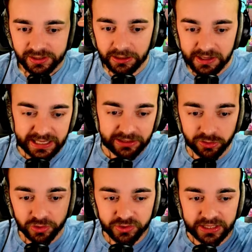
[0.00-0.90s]
It
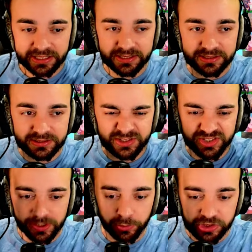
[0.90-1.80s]
looked like
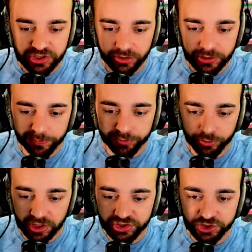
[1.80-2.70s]
someone took a
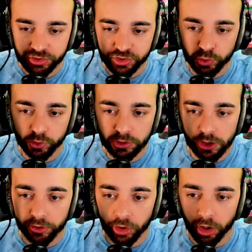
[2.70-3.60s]
brush tool
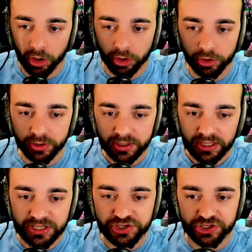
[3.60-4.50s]
on hard
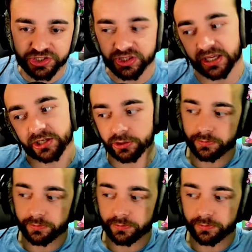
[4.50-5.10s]
and just like